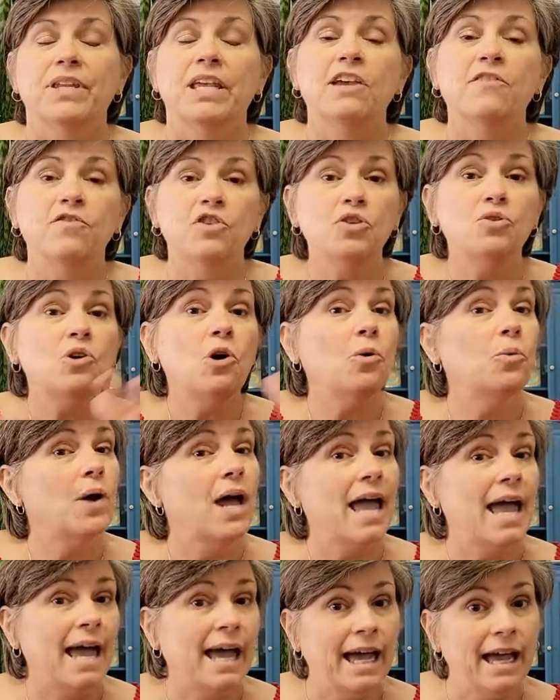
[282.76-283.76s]
If you don't
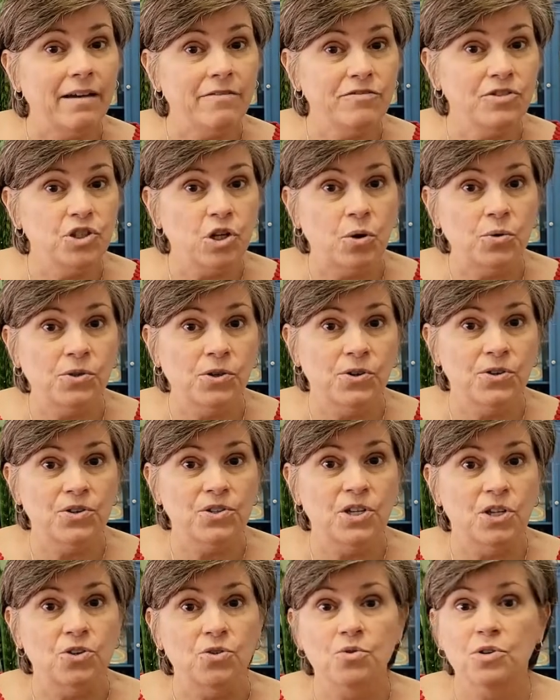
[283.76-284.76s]
have
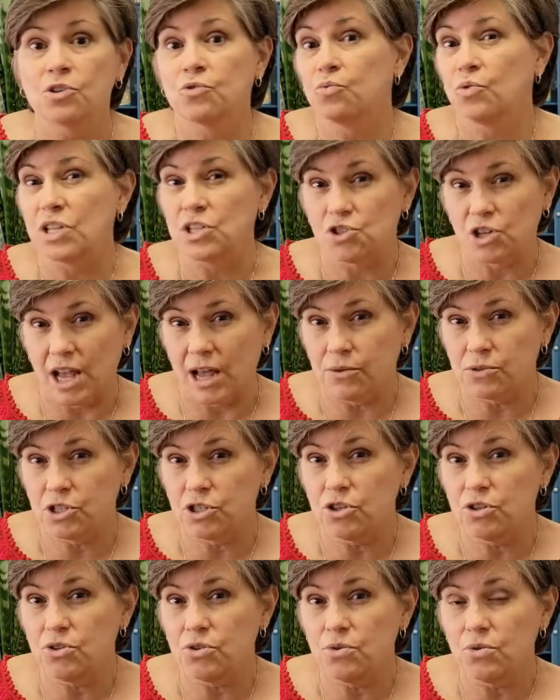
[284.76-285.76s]
donors that you can reach out
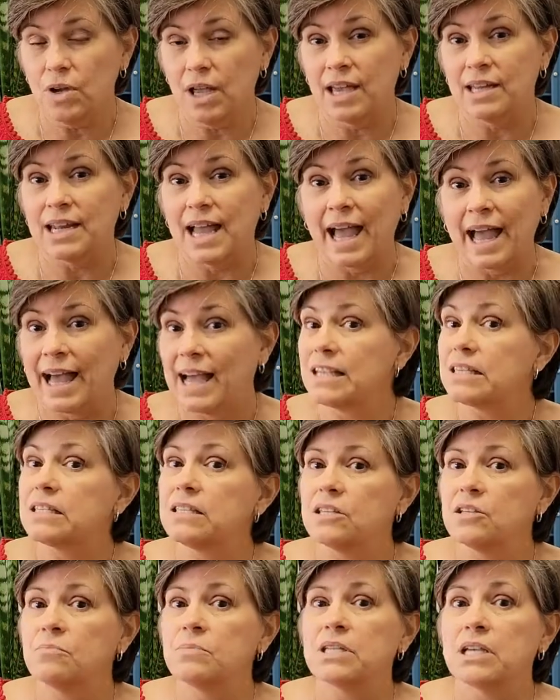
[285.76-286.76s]
to and ask
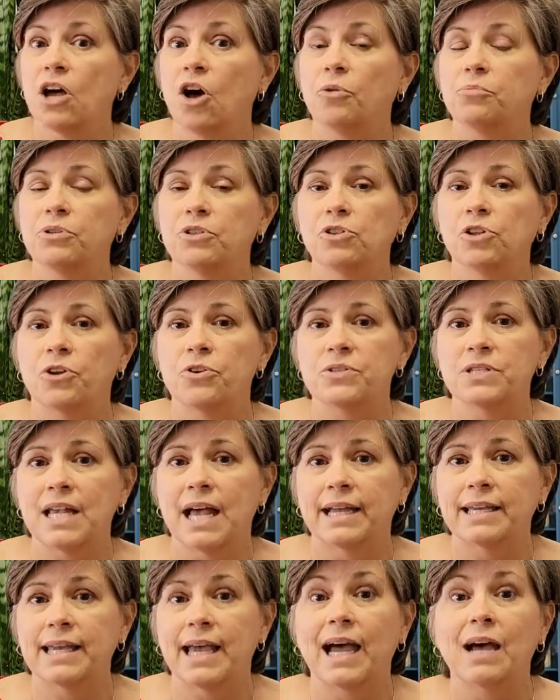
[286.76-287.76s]
them to help you close
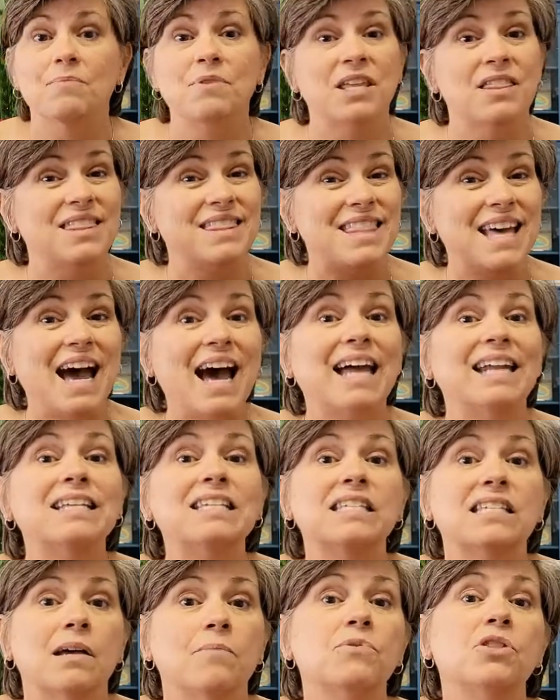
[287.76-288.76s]
that gap, then that
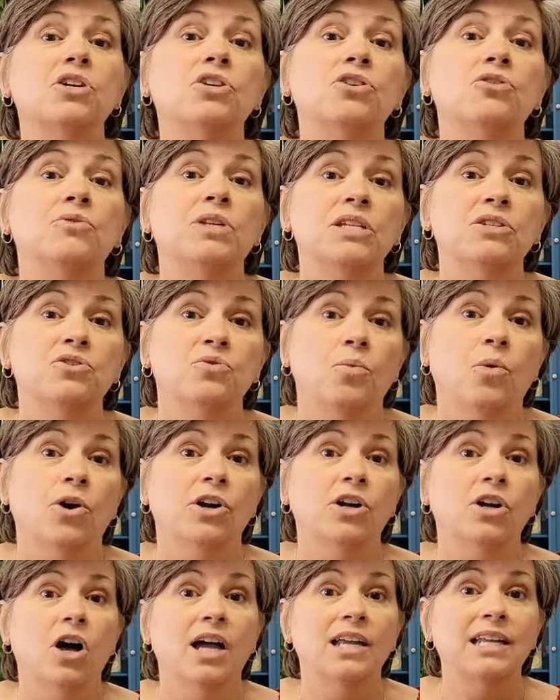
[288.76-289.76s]
is something you need to
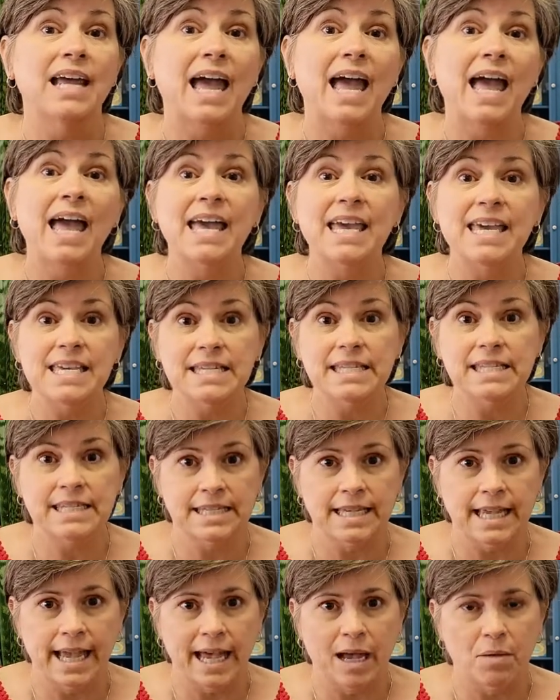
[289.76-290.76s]
work on
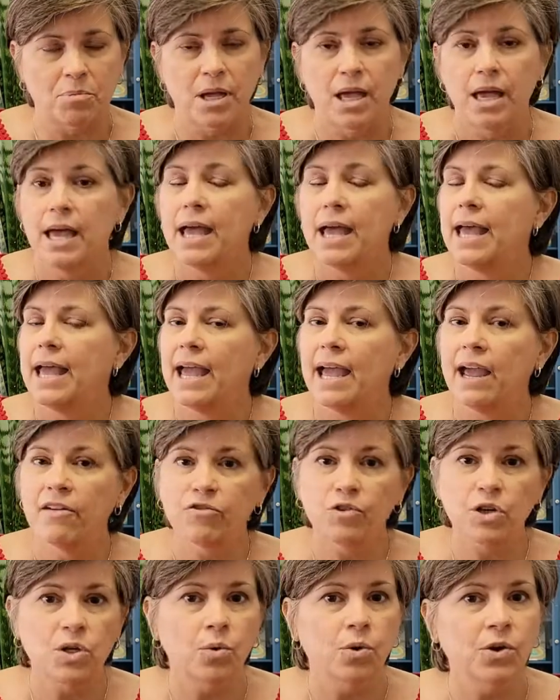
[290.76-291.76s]
ASAP.
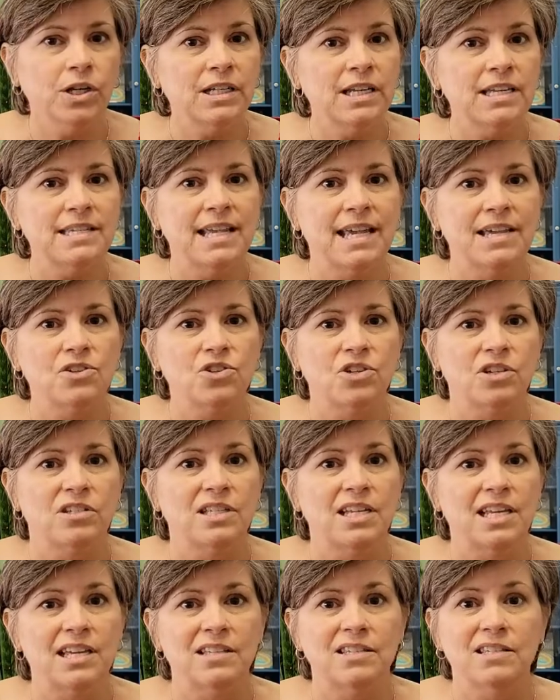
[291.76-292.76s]
Every organization
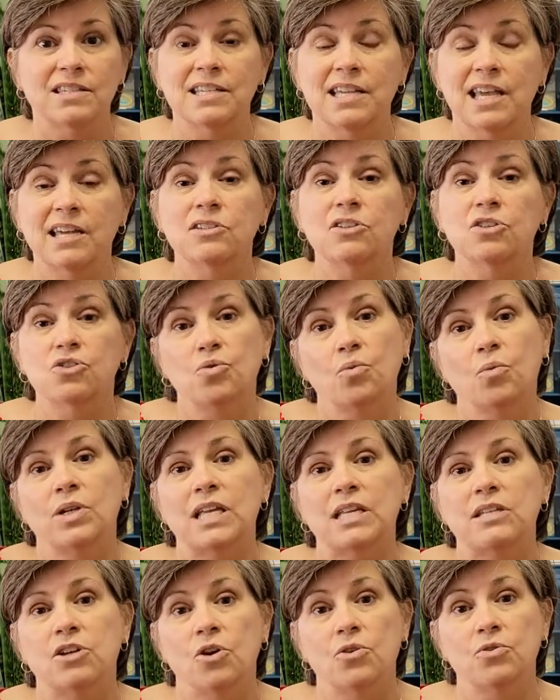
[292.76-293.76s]
needs 10 to
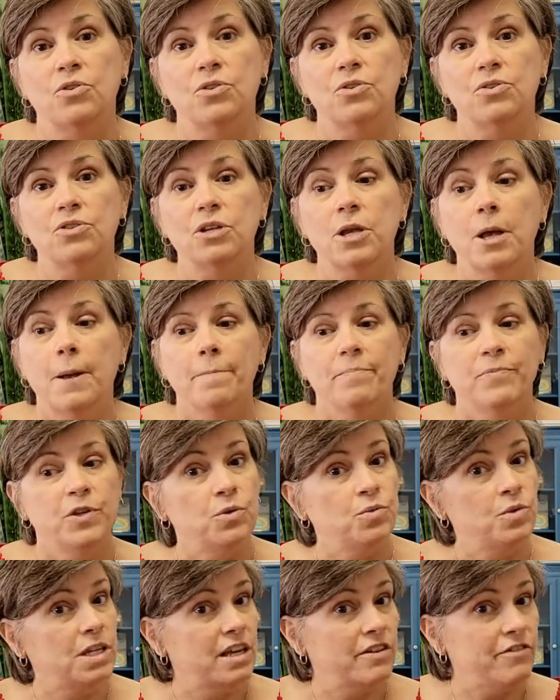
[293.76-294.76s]
20 donors
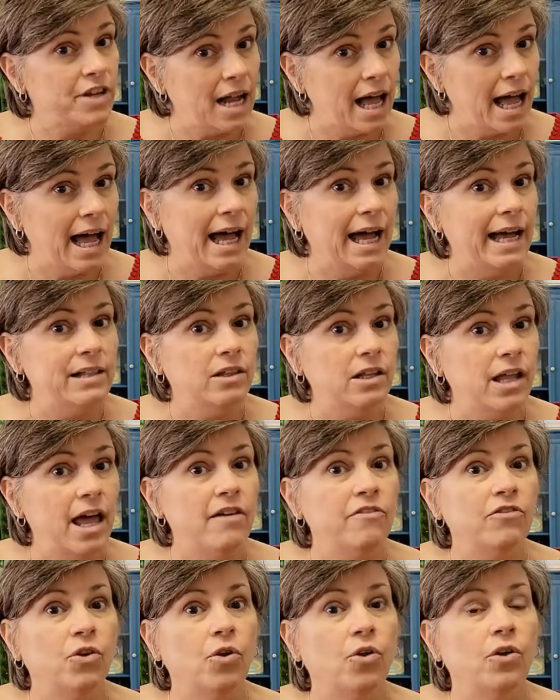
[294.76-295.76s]
who give at a high
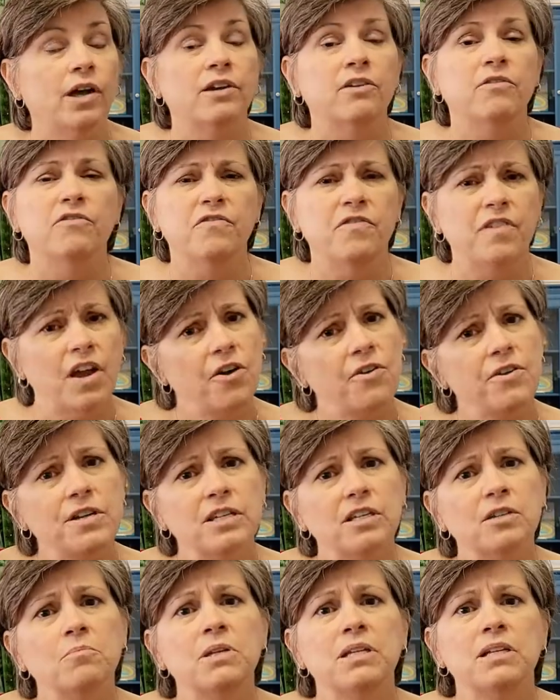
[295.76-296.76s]
level and are very
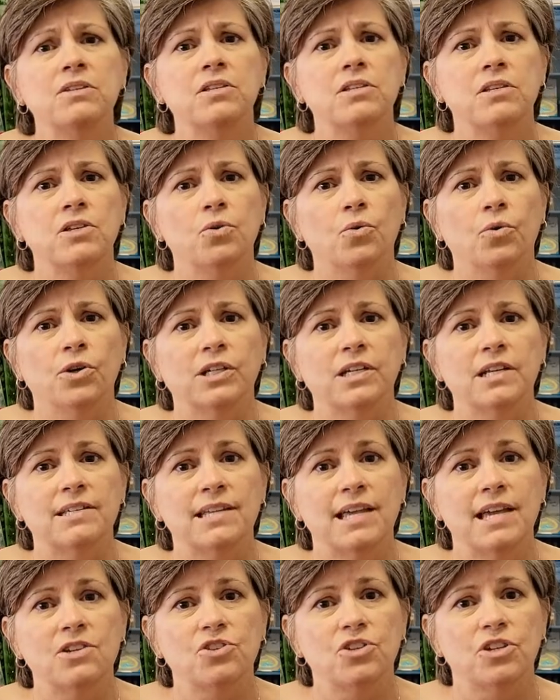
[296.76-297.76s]
committed to the
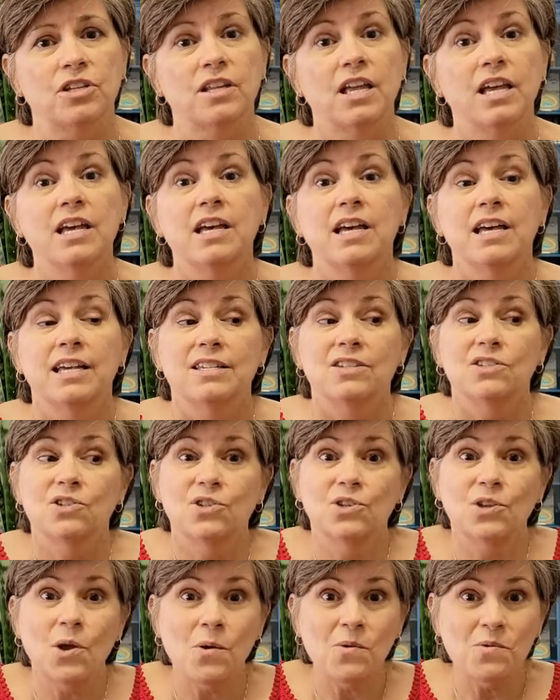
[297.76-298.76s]
organization
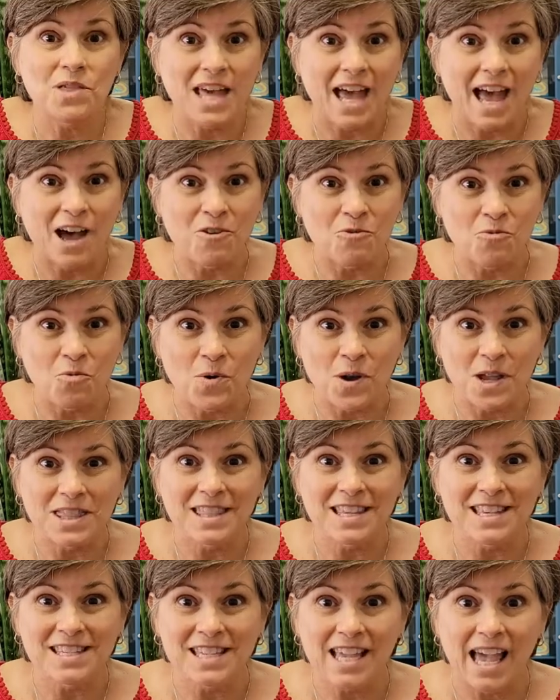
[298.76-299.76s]
so that
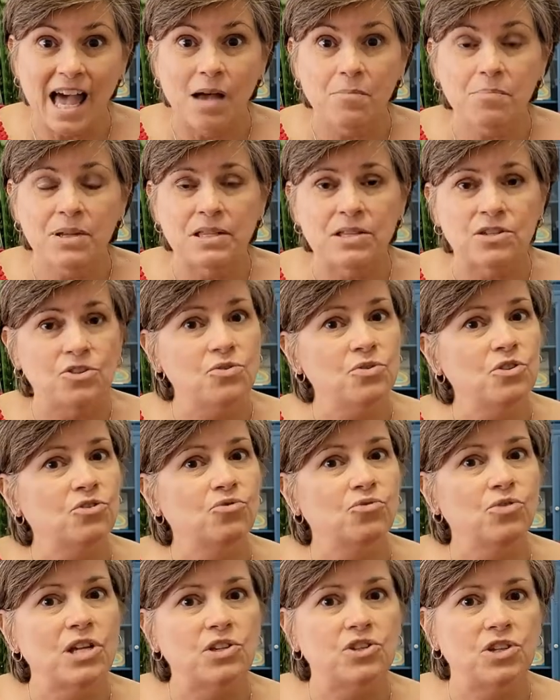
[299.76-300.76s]
when this happens, you
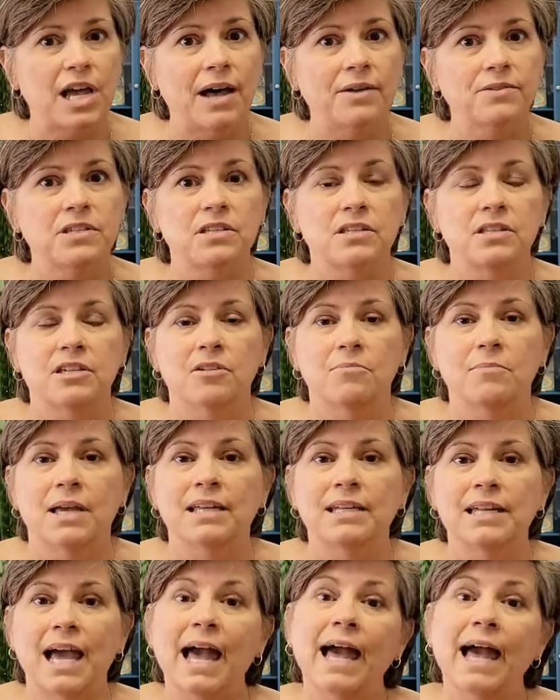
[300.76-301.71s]
can reach out to them and